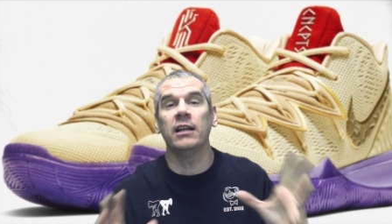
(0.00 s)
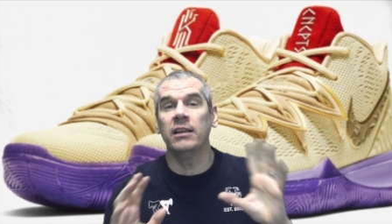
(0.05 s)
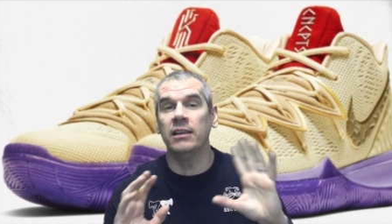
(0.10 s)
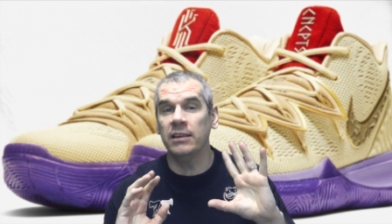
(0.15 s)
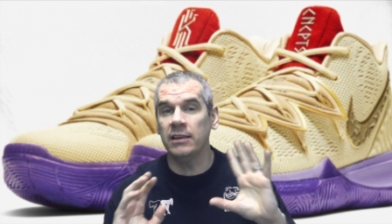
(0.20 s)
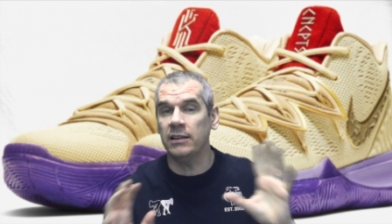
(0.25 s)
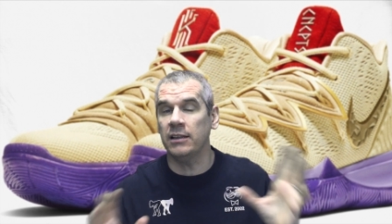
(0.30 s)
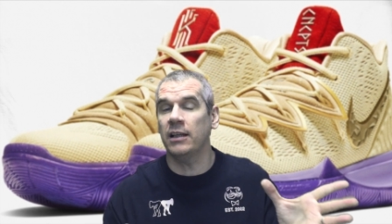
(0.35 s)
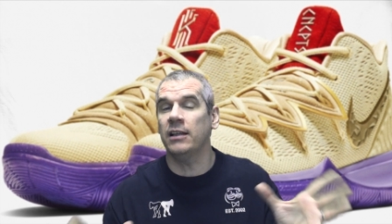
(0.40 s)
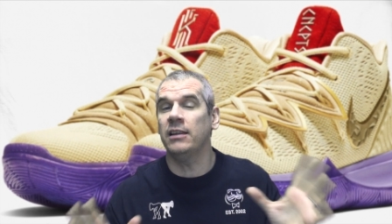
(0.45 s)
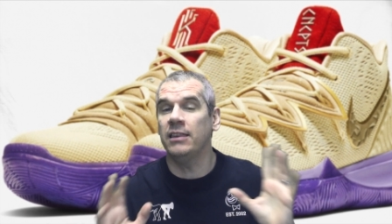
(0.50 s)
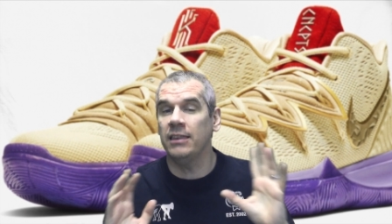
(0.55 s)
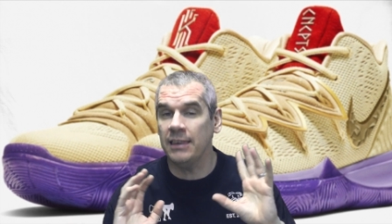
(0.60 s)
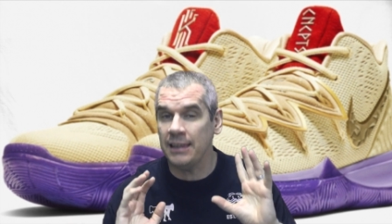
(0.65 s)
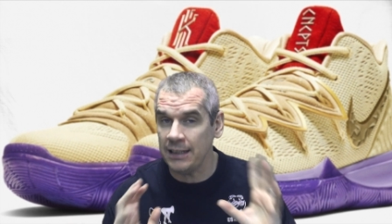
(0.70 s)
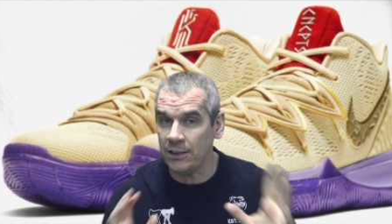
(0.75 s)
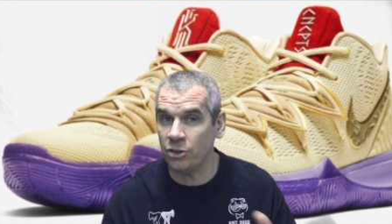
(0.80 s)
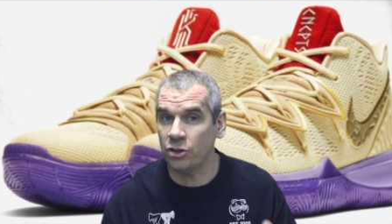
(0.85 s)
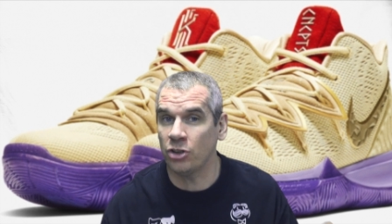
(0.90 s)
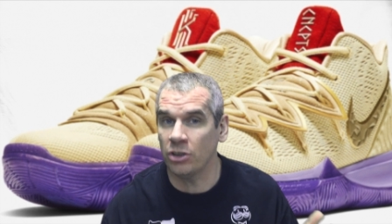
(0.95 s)
I
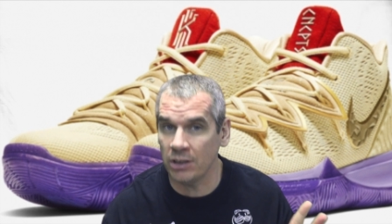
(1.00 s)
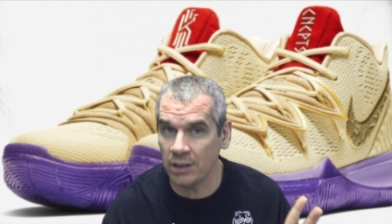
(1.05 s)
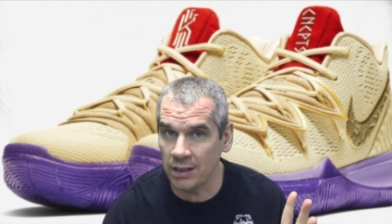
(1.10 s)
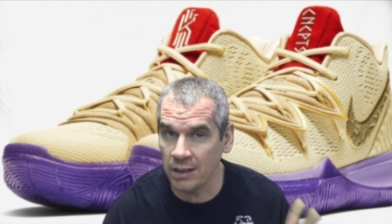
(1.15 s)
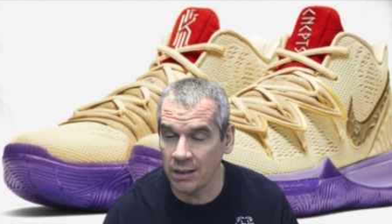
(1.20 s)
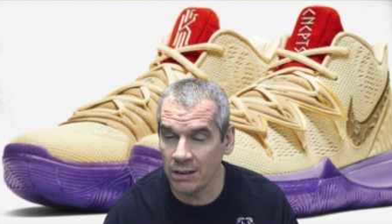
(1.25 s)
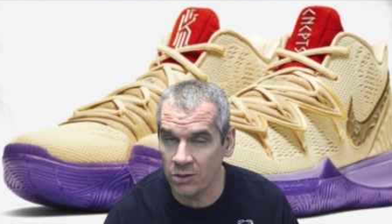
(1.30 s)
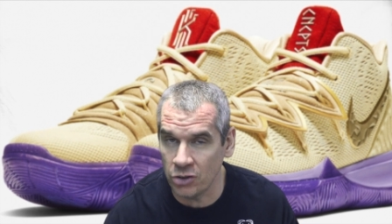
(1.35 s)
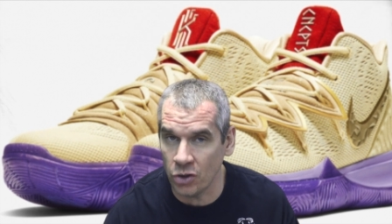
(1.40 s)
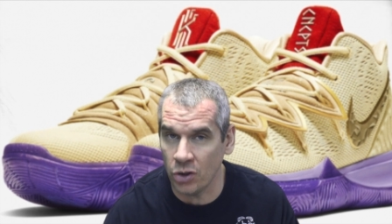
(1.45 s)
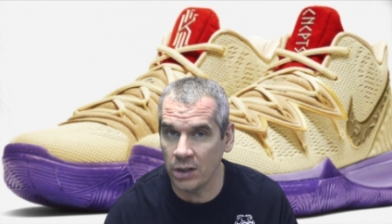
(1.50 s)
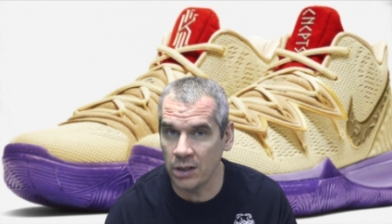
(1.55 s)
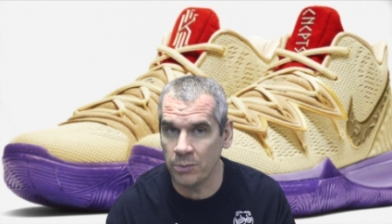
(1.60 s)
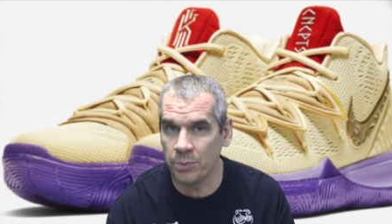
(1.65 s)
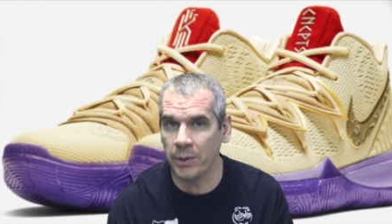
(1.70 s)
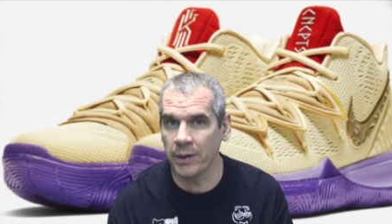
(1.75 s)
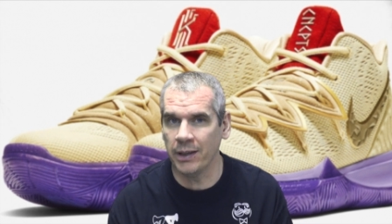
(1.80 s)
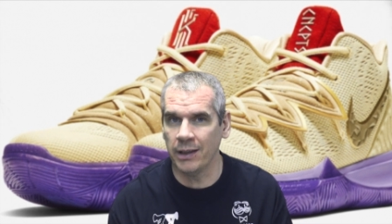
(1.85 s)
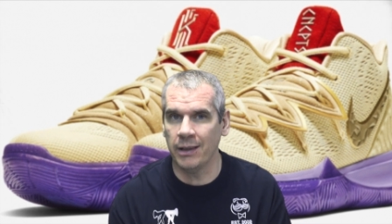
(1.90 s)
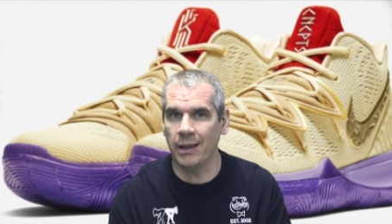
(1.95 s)
literally enjoyed
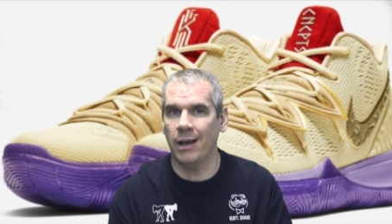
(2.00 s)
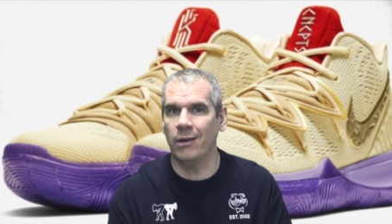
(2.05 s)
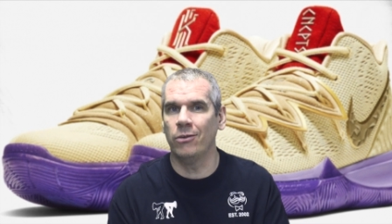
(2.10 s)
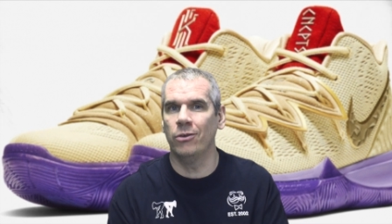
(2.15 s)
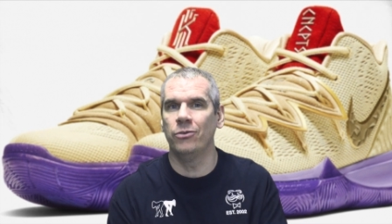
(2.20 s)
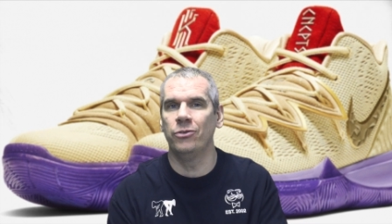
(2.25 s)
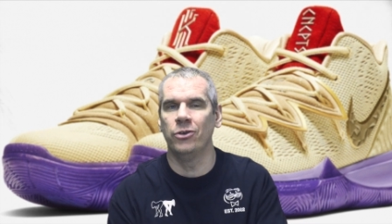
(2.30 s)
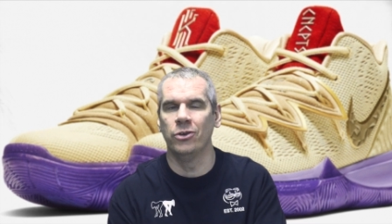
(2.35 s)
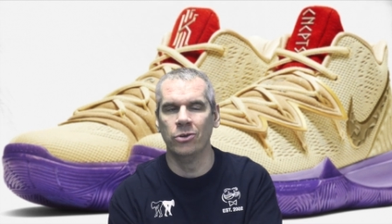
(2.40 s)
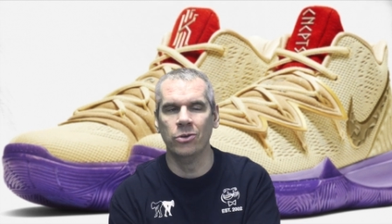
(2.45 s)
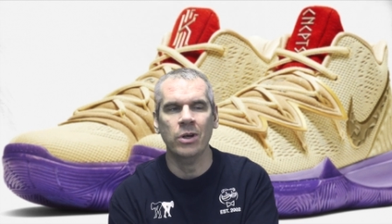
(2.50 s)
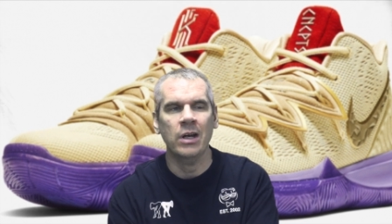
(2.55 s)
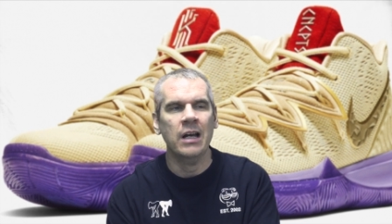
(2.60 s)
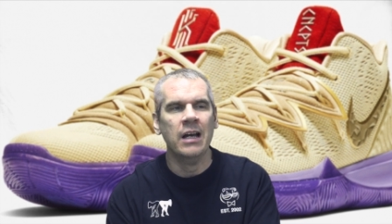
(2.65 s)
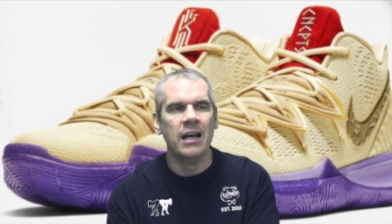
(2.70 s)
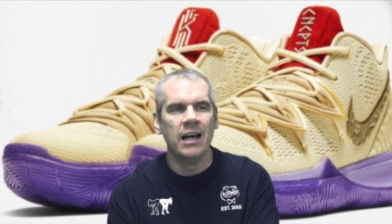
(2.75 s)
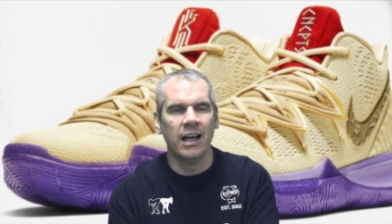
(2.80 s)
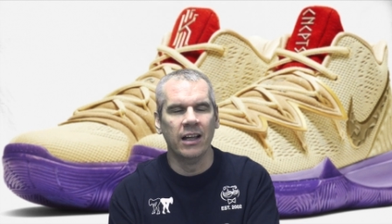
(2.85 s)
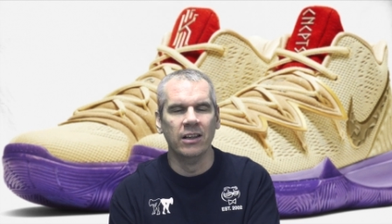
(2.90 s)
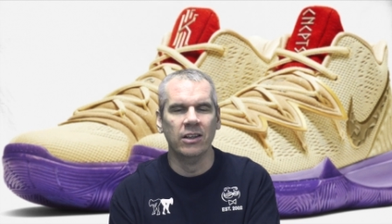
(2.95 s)
bringing that review
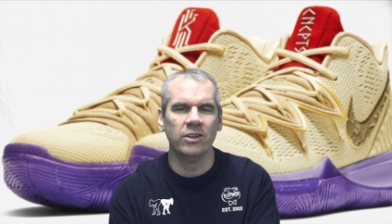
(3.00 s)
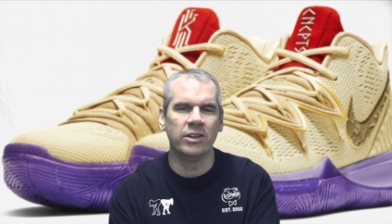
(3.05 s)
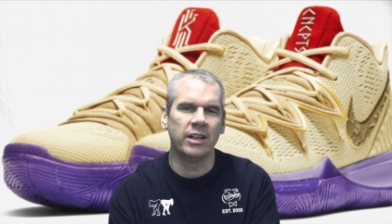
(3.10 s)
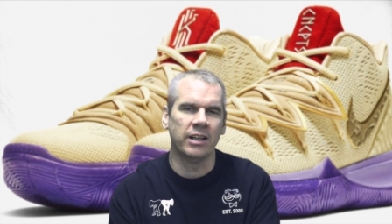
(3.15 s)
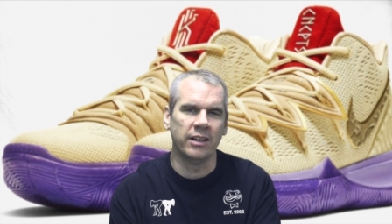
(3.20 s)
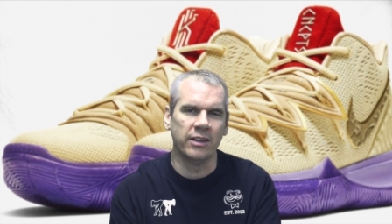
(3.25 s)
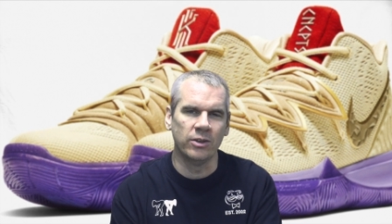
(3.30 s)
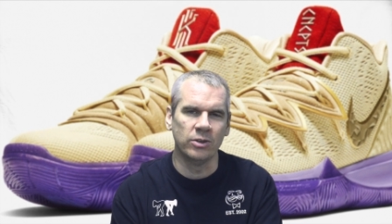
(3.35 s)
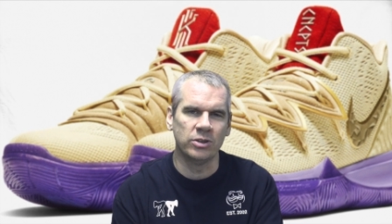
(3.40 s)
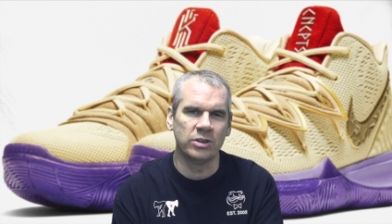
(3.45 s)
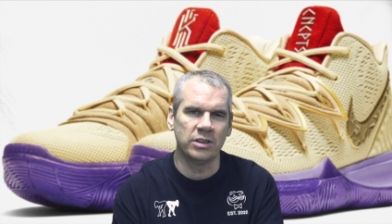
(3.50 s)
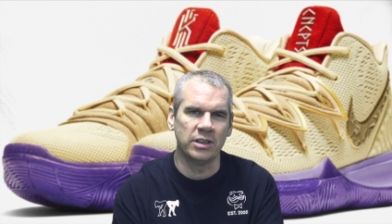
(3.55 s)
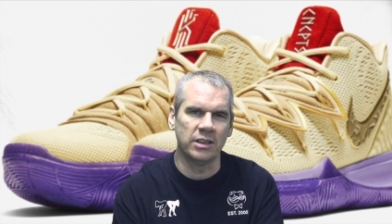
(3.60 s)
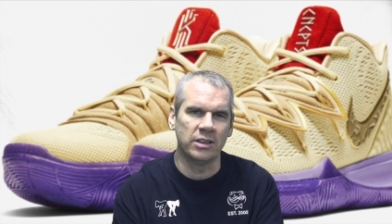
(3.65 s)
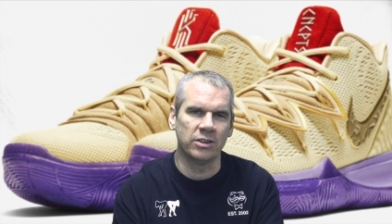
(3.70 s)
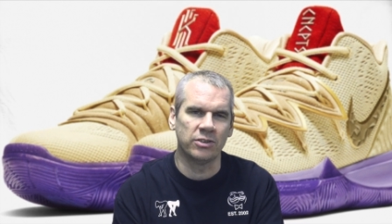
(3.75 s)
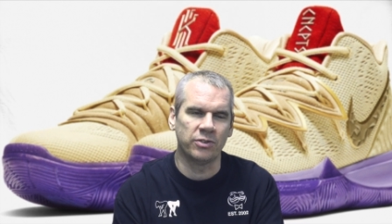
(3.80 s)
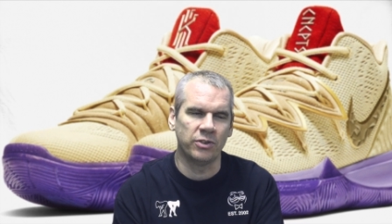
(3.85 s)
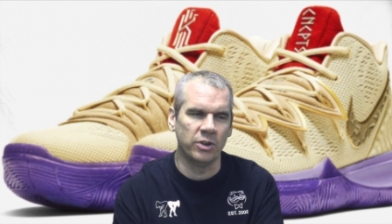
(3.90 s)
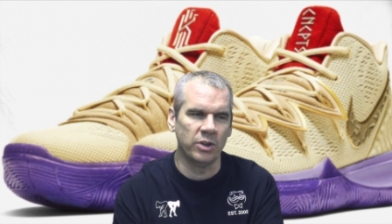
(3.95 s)
and looking at those
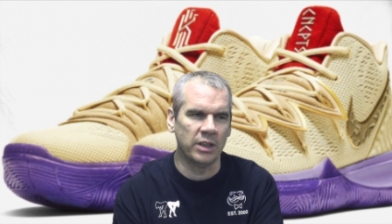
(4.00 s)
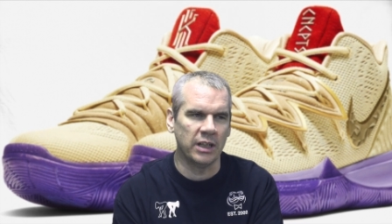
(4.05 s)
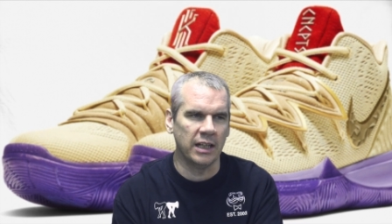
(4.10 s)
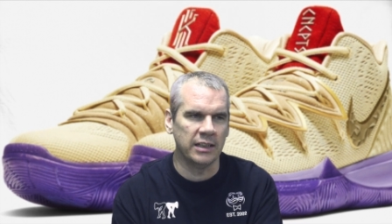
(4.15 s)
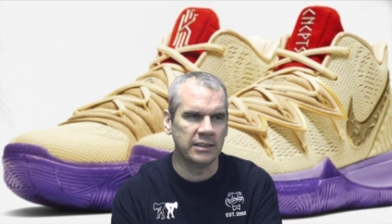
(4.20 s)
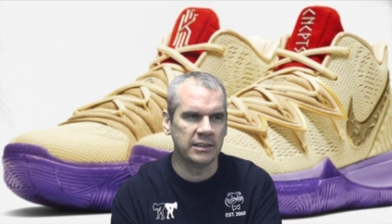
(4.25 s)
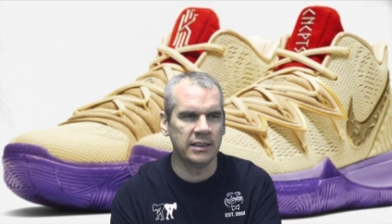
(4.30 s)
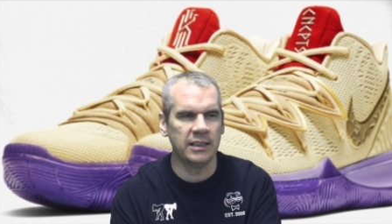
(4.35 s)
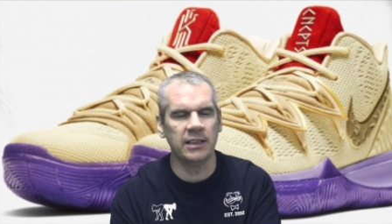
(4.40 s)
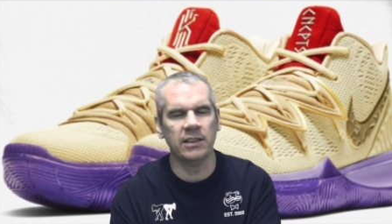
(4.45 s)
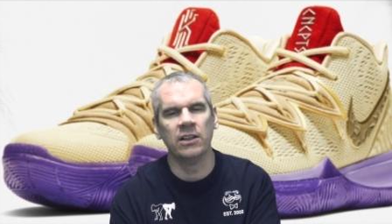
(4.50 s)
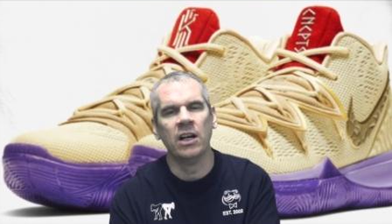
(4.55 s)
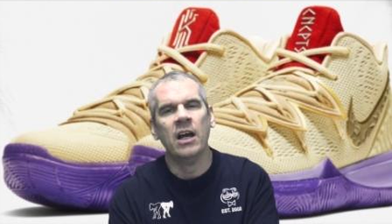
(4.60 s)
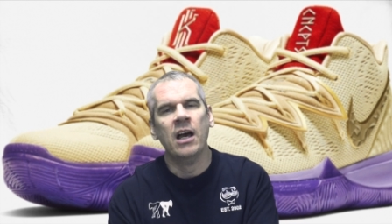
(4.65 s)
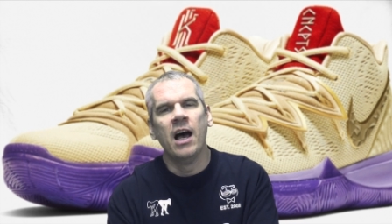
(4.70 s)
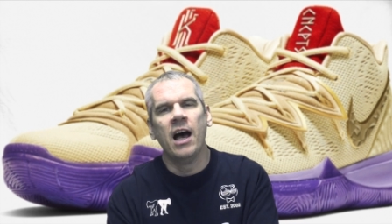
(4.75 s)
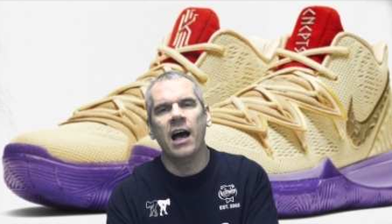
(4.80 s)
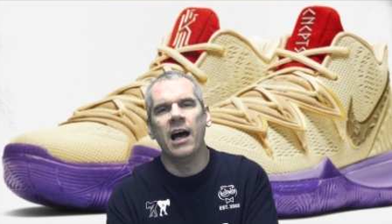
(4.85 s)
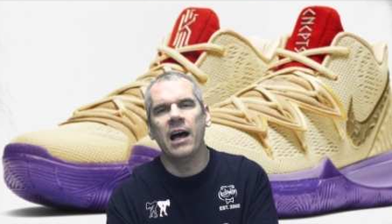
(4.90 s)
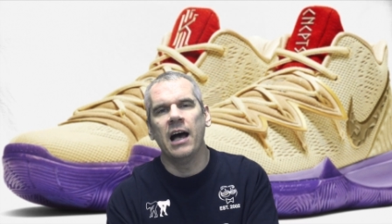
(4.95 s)
sneakers for you guys here.
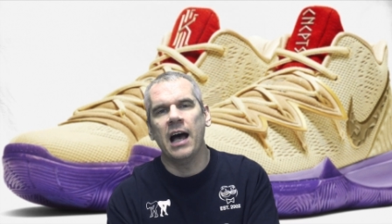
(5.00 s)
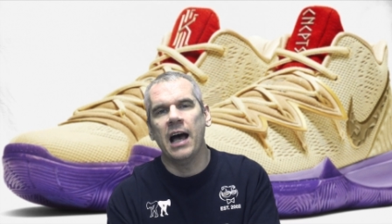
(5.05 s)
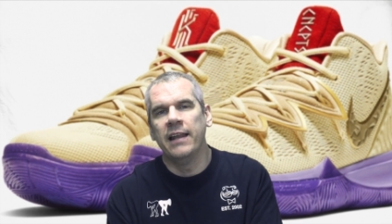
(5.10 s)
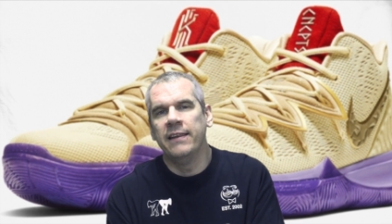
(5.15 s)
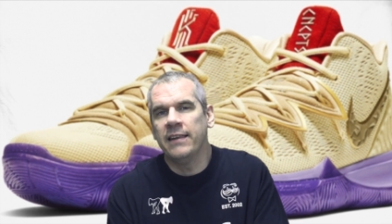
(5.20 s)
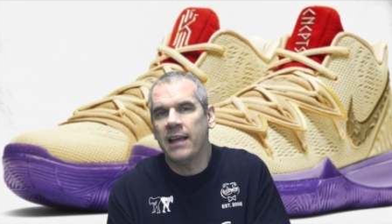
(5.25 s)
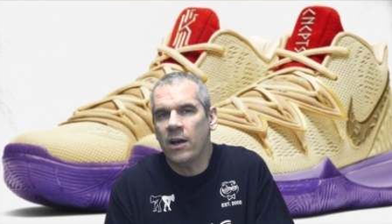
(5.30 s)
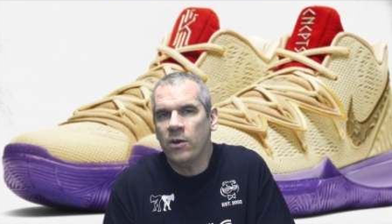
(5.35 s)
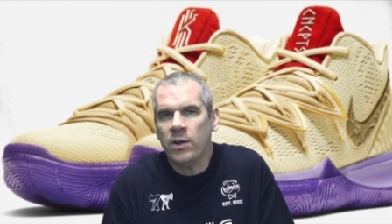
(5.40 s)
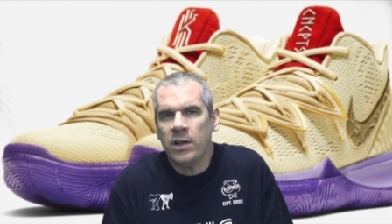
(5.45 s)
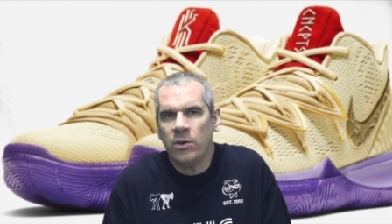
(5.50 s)
Uh, and now